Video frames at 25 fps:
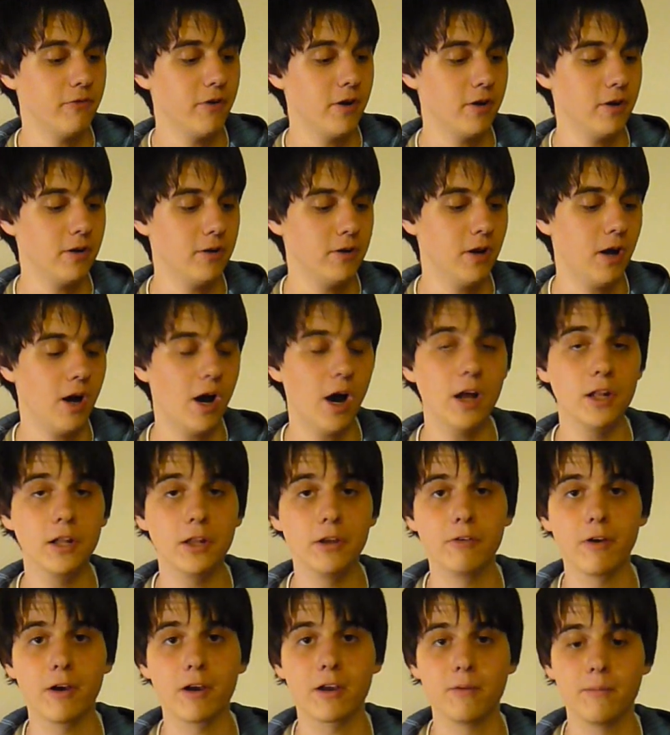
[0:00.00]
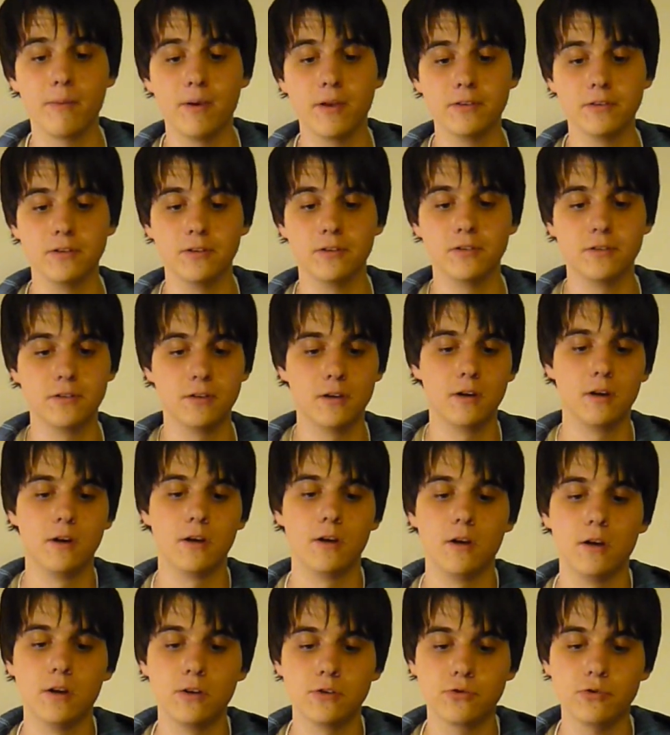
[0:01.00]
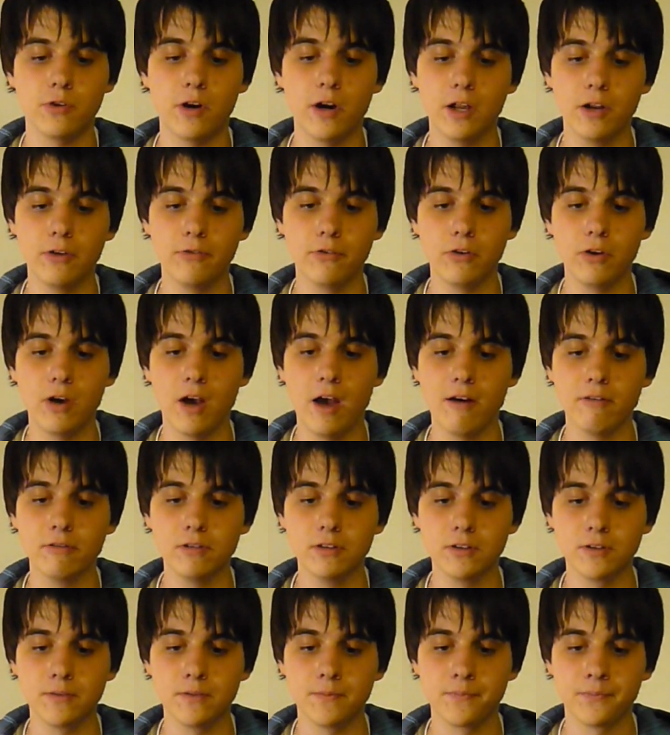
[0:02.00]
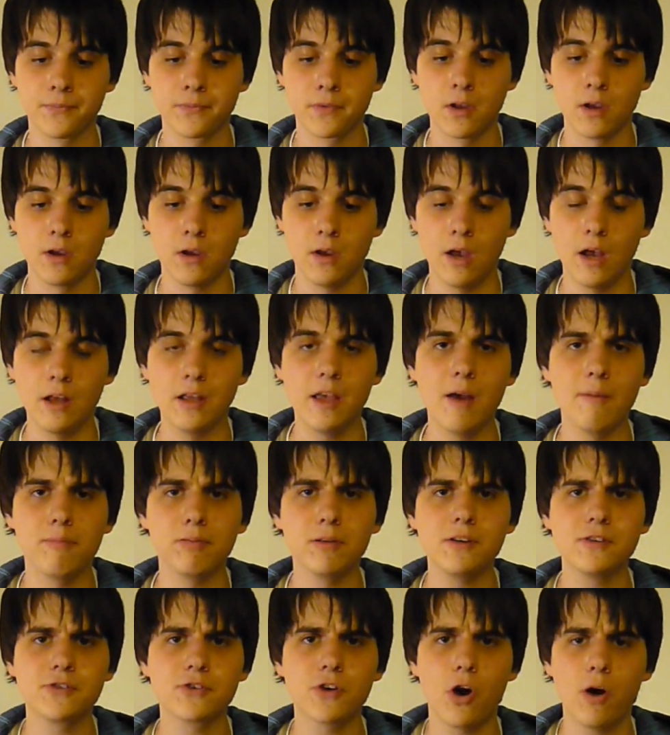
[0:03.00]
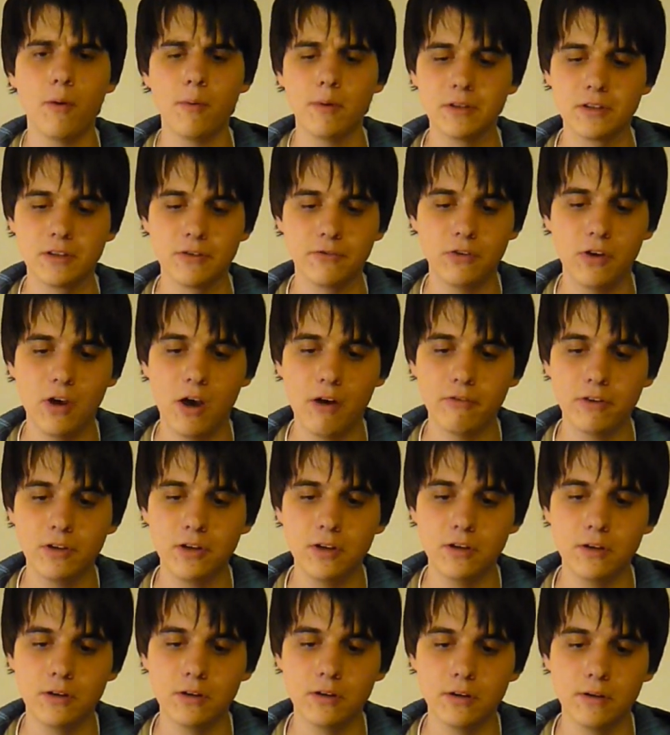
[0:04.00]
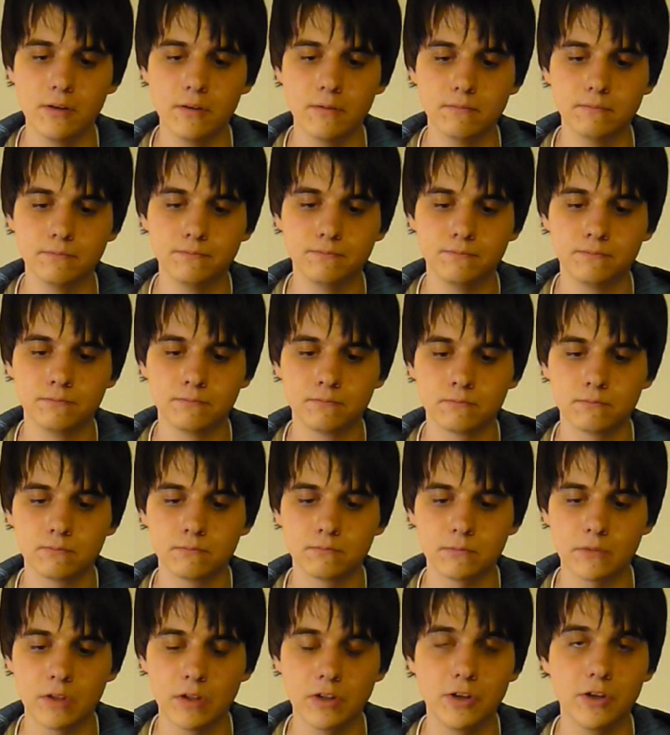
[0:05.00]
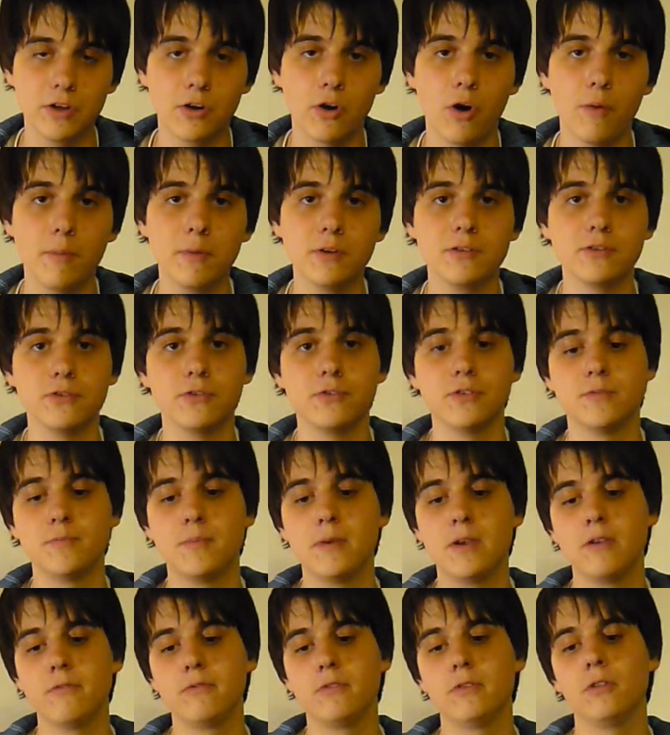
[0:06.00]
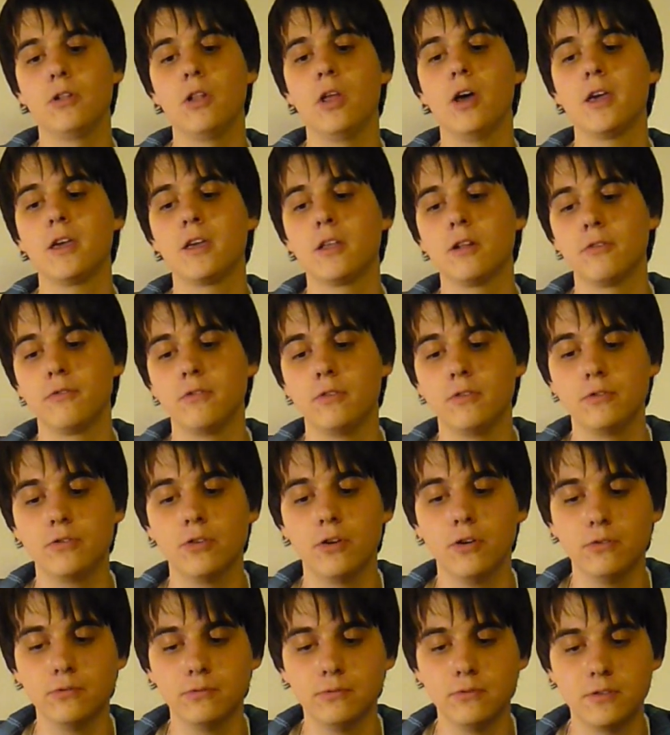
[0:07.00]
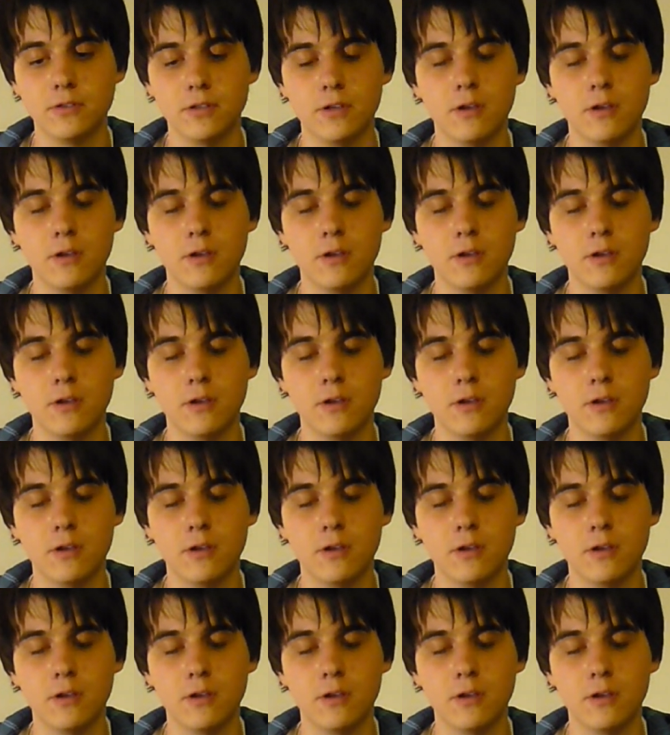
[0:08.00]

very highly recommended. Try it if you haven't. And yeah, please comment if you have any comments on this beer, if you like it, if you don't.